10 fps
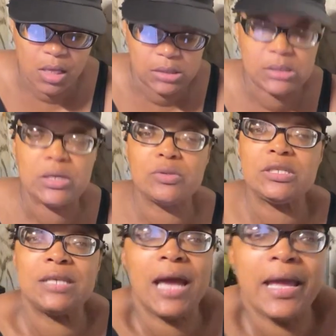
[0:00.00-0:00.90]
So
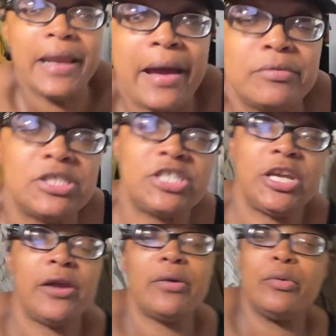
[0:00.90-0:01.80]
tonight I was
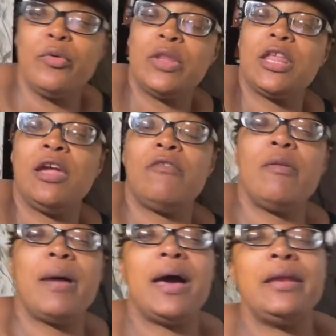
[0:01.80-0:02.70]
sharing with
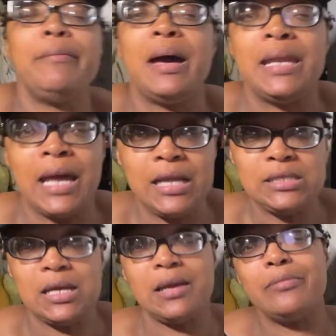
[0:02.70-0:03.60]
everybody my
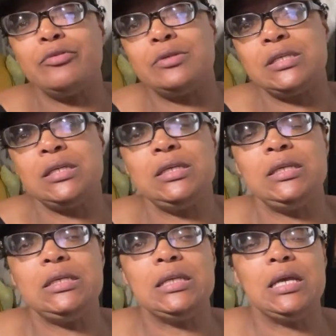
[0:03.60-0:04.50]
nighttime
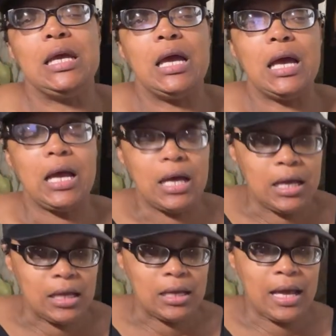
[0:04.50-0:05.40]
routine,
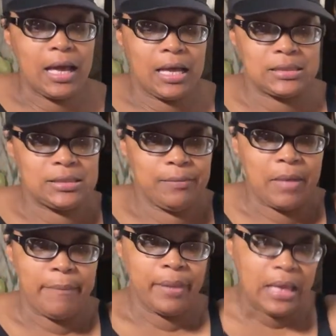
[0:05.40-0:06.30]
uh, how I set
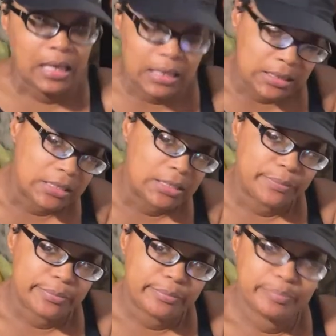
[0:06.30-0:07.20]
my bed up,
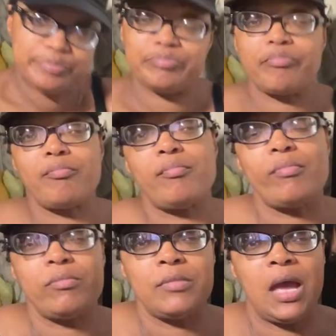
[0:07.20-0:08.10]

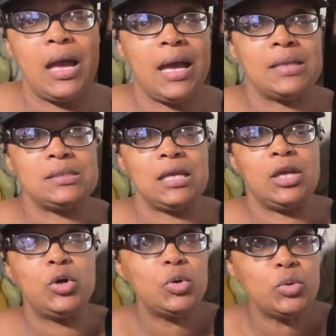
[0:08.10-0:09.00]
how I
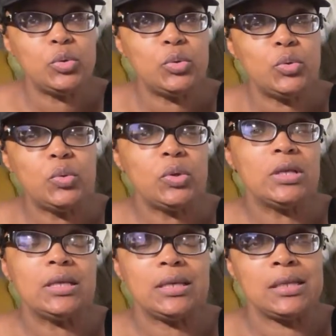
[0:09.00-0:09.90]
stay cool
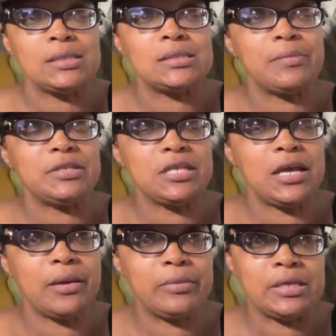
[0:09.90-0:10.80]
in the
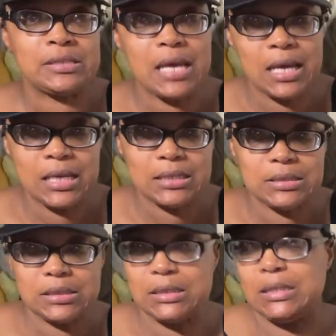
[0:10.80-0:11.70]
summertime when it's hot,
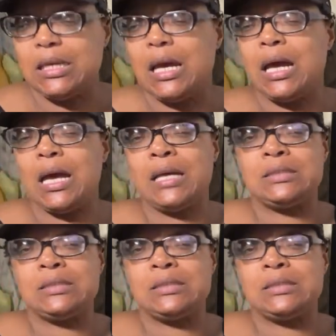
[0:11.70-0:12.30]
how I